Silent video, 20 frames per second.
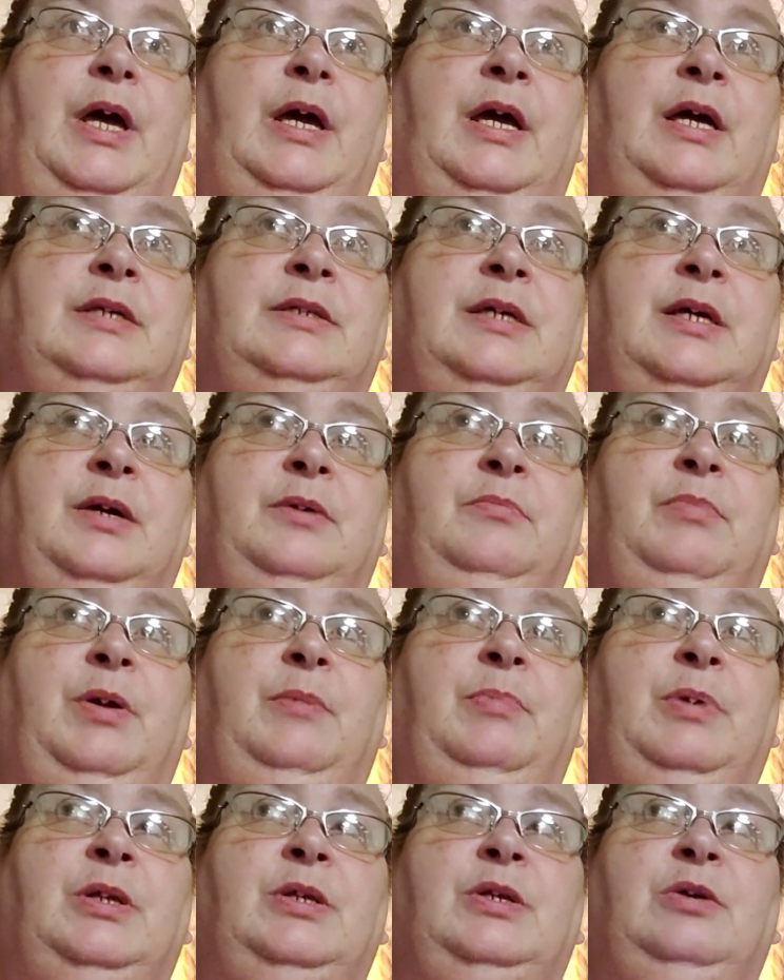like I said,
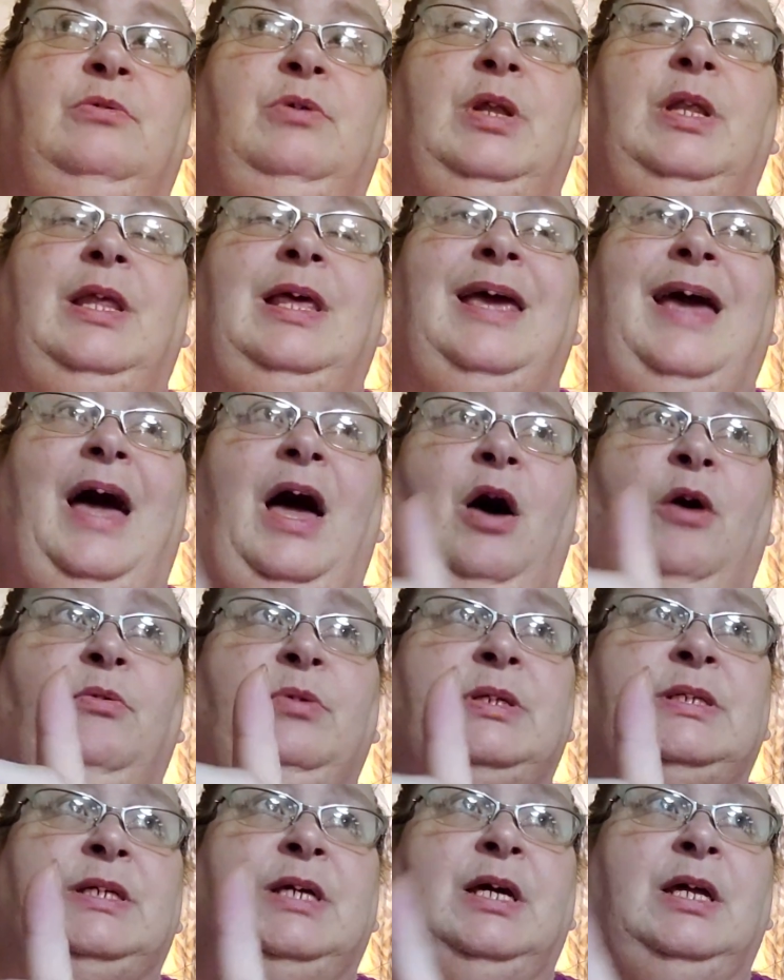we've been doing the
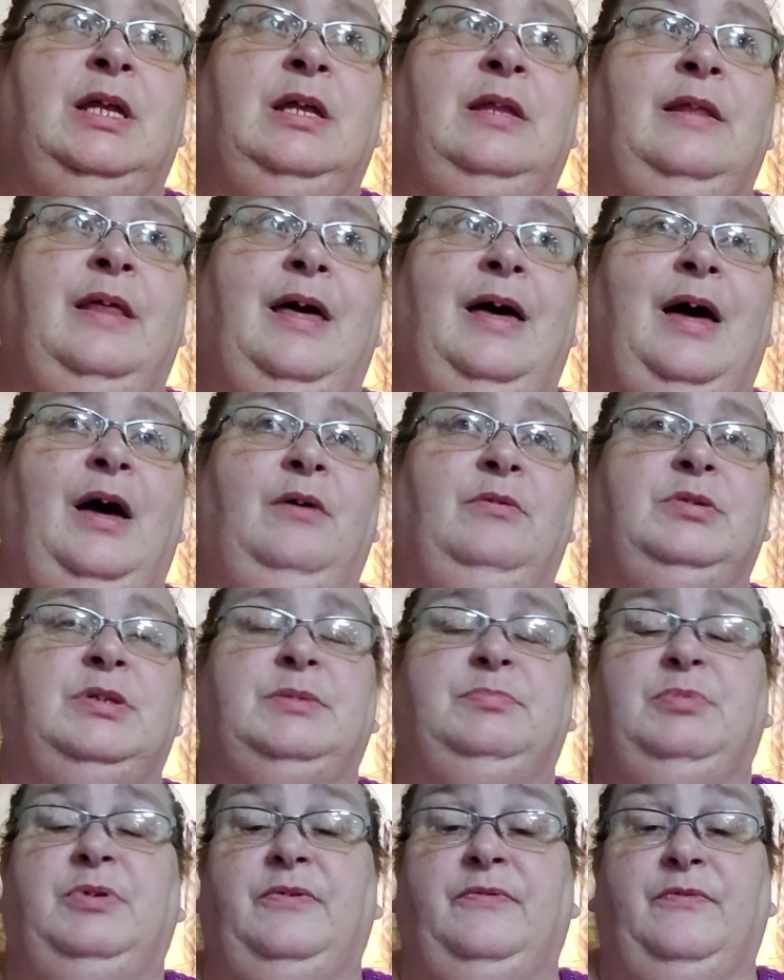outside of the
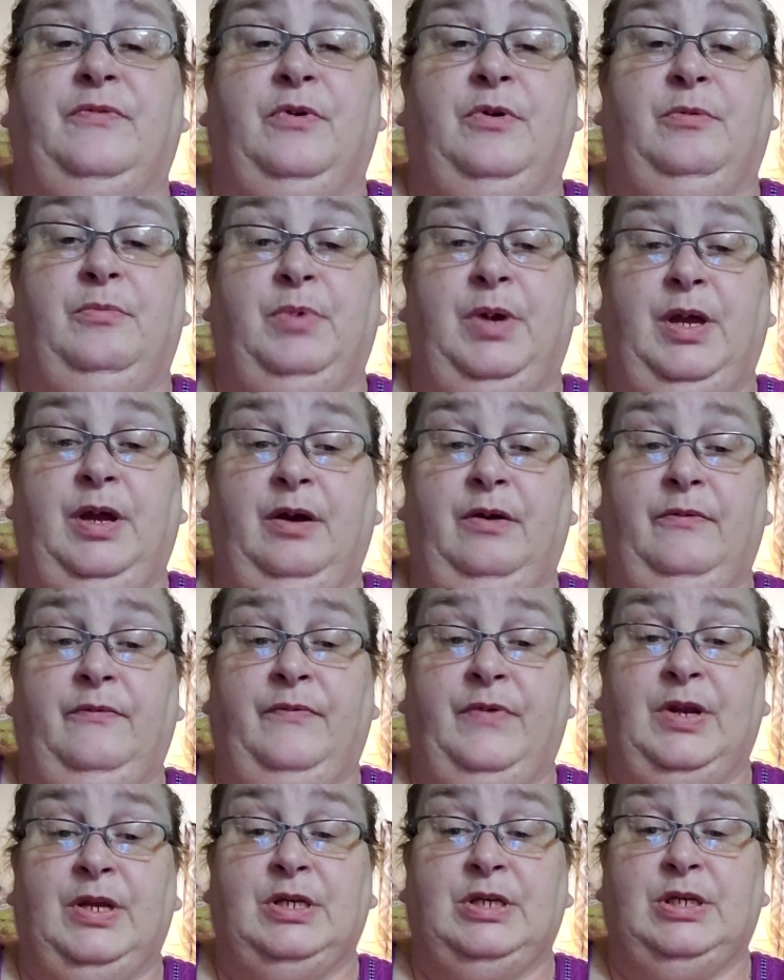house before we are
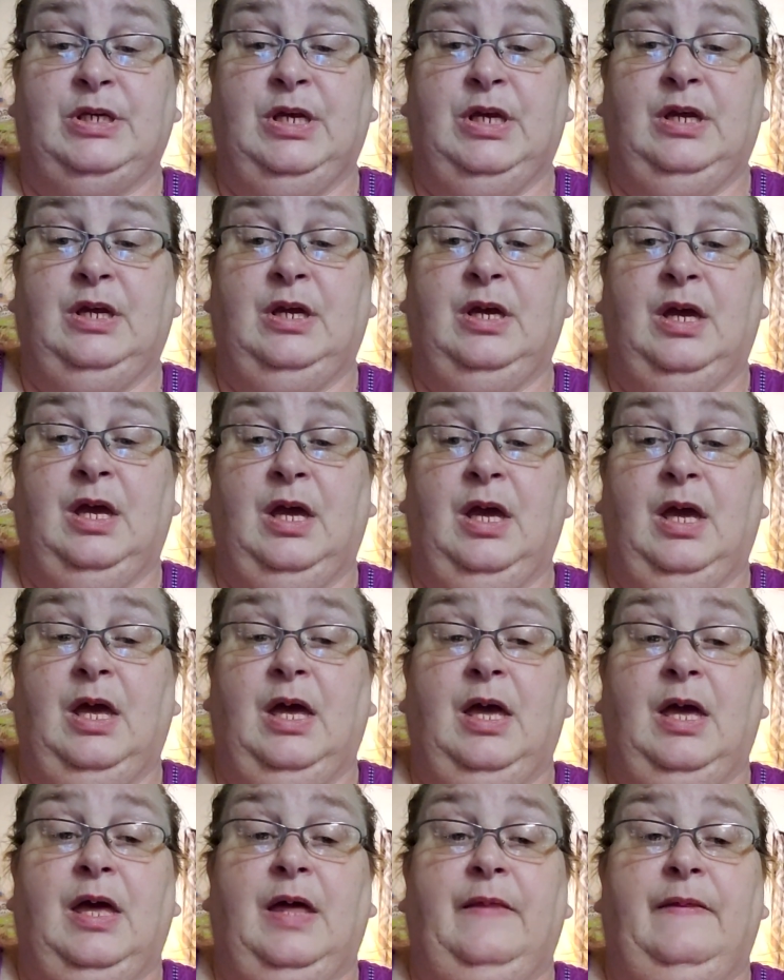finishing
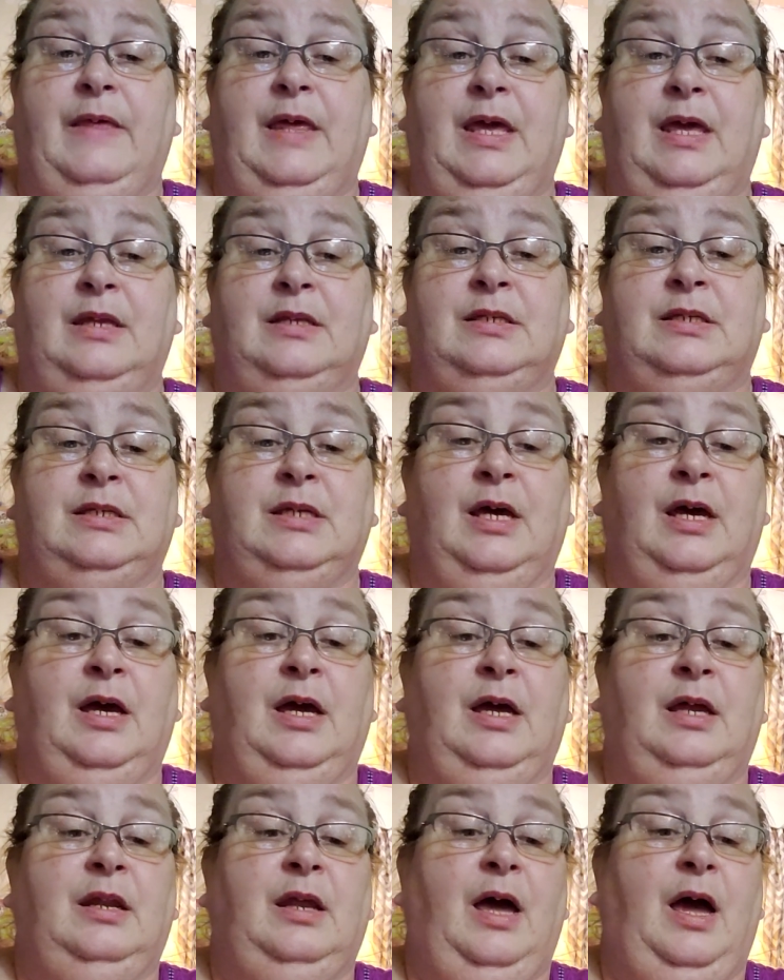the
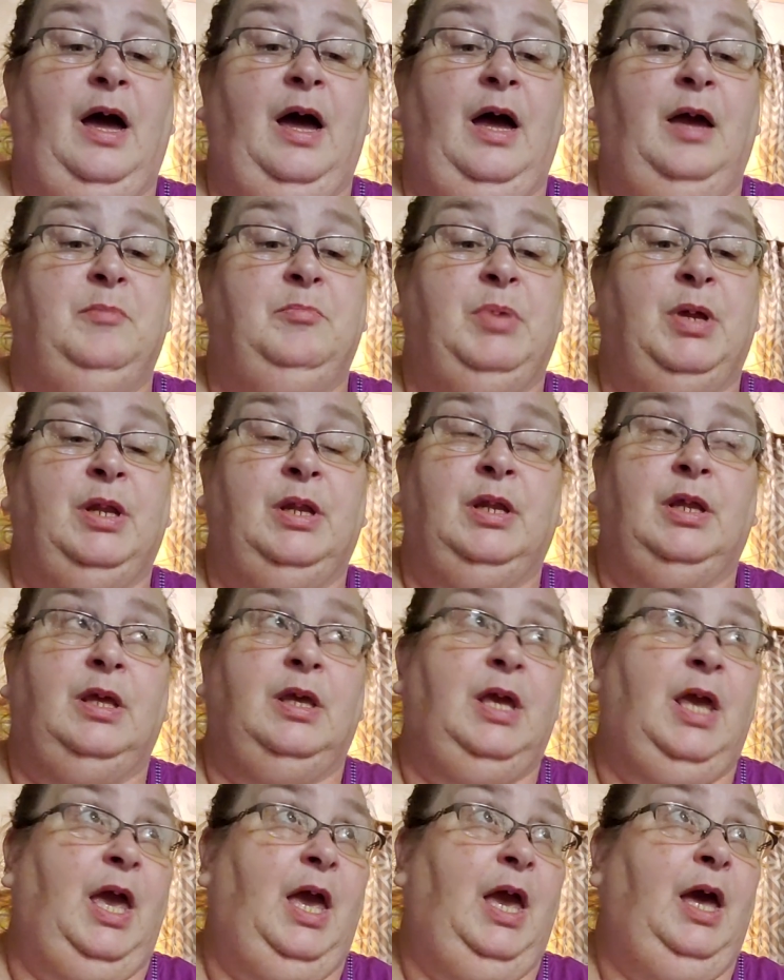inside. I've
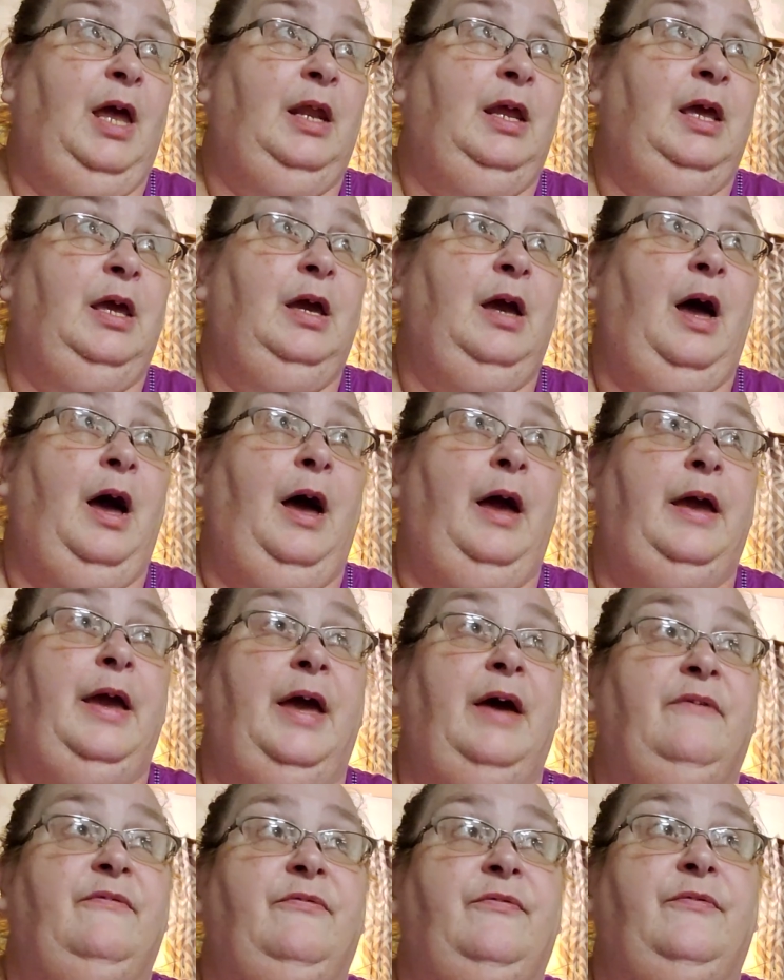been canning. I
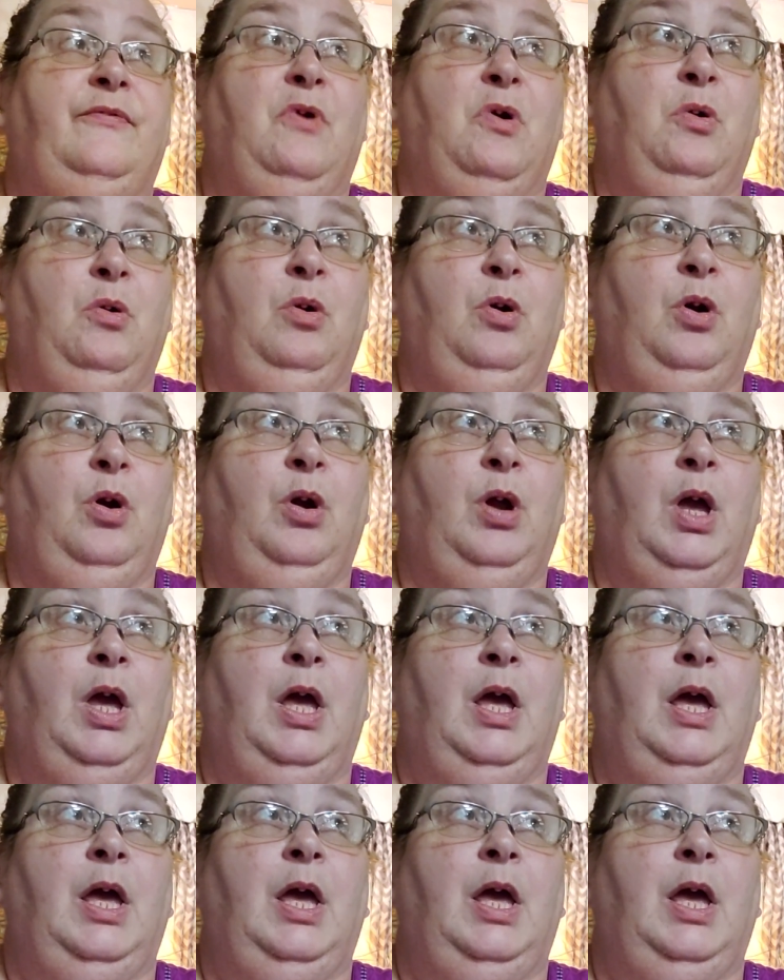have four